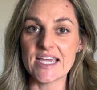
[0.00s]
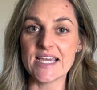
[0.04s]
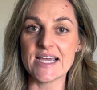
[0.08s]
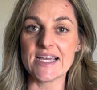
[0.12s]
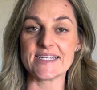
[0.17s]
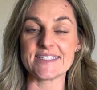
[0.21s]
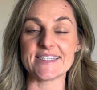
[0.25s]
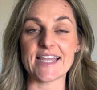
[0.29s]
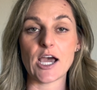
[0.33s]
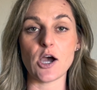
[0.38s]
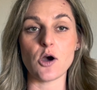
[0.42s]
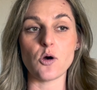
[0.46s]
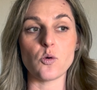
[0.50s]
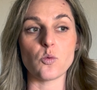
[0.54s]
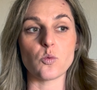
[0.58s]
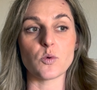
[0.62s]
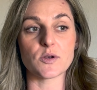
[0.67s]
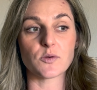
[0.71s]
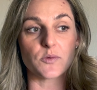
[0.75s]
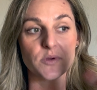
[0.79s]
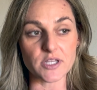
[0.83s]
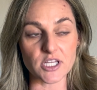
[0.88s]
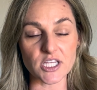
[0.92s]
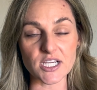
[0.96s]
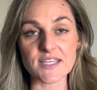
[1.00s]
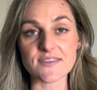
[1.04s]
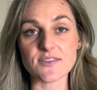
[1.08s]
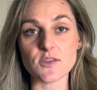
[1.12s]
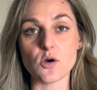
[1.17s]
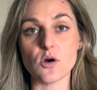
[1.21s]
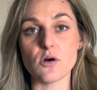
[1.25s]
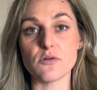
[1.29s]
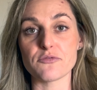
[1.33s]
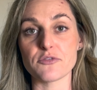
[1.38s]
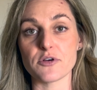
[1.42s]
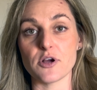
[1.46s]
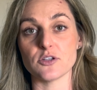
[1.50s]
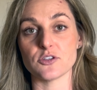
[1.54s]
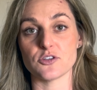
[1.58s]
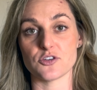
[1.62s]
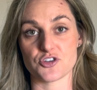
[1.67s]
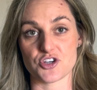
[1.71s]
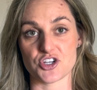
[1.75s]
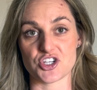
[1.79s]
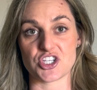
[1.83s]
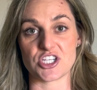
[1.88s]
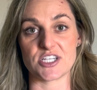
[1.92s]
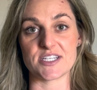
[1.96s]
Now, when we look at the overall
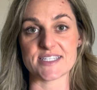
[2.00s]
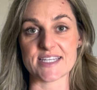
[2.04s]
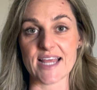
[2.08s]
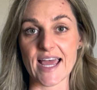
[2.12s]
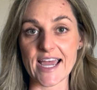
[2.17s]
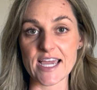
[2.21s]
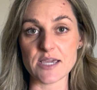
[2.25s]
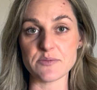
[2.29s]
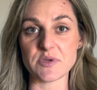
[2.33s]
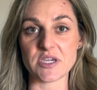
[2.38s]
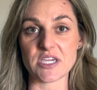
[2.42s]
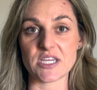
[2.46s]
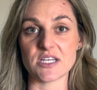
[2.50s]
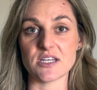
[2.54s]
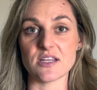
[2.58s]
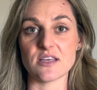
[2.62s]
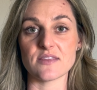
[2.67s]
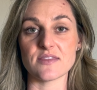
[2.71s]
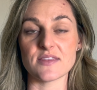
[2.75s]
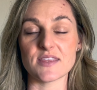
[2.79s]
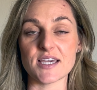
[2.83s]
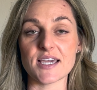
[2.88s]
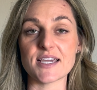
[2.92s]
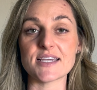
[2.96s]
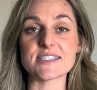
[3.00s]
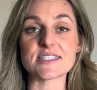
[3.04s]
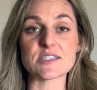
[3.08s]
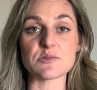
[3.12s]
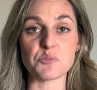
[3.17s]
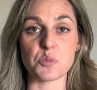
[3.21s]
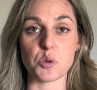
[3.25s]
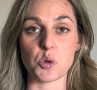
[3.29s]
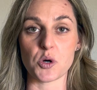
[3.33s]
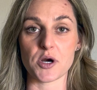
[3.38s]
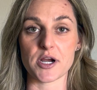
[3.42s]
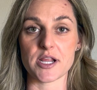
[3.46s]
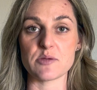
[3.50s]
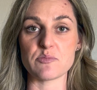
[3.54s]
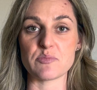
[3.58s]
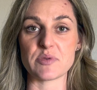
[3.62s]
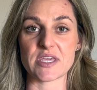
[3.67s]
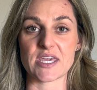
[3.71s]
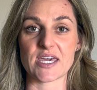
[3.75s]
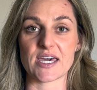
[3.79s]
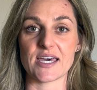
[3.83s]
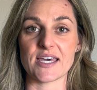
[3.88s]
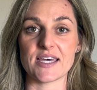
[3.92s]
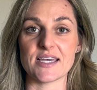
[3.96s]
nutrition timing, that is important
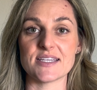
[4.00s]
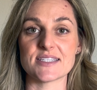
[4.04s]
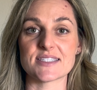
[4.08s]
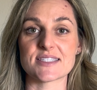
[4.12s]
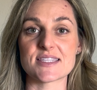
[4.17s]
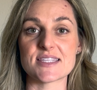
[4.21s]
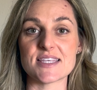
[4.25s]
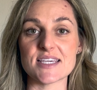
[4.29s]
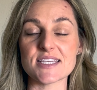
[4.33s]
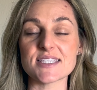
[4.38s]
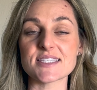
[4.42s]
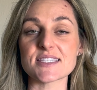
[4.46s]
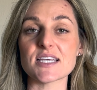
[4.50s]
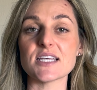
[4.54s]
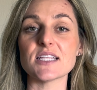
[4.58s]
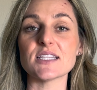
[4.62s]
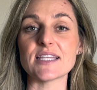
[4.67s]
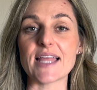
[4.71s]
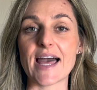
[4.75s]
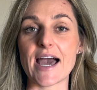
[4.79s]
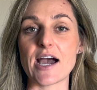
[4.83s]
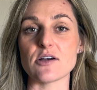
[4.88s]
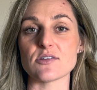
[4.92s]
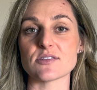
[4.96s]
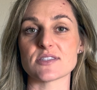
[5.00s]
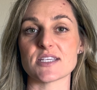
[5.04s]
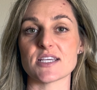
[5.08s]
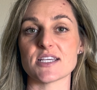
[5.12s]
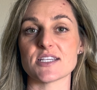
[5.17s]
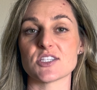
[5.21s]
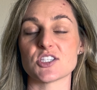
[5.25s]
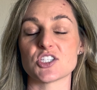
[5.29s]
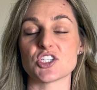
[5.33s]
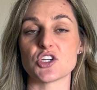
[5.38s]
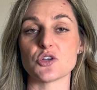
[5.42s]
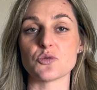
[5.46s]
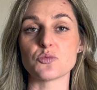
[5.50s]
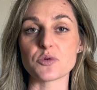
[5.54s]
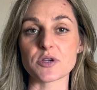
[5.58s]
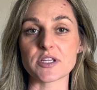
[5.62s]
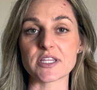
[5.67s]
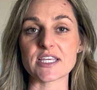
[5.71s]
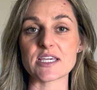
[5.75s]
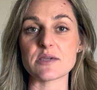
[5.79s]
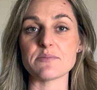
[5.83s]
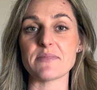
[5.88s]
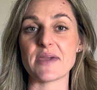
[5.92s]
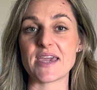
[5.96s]
because this allows us to
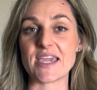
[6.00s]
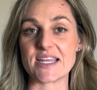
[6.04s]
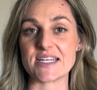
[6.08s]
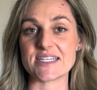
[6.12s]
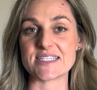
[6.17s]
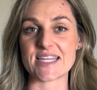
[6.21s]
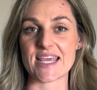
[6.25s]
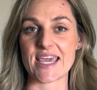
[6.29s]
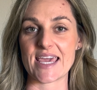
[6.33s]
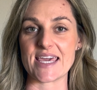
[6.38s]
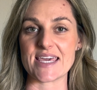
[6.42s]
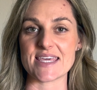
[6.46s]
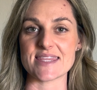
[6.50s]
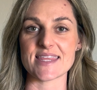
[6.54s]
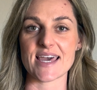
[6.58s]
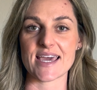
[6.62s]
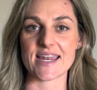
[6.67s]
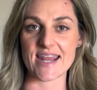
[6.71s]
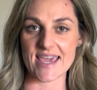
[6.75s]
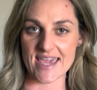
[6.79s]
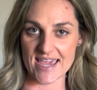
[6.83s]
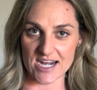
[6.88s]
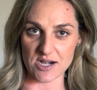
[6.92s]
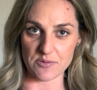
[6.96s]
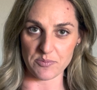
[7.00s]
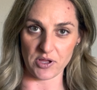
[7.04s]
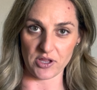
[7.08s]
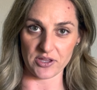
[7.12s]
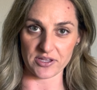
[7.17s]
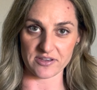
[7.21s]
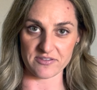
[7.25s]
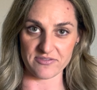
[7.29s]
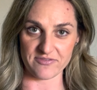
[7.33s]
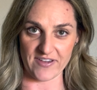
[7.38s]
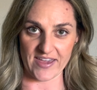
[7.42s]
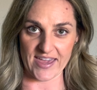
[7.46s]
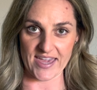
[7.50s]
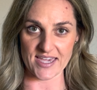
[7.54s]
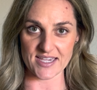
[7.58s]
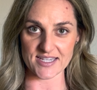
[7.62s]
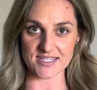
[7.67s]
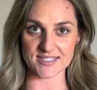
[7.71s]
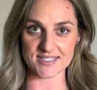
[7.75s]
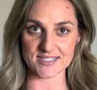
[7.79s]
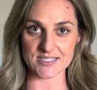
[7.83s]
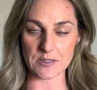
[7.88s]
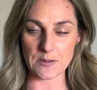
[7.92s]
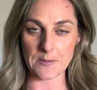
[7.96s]
really maintain that anabolic
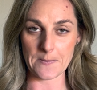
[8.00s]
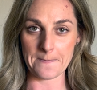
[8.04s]
phase.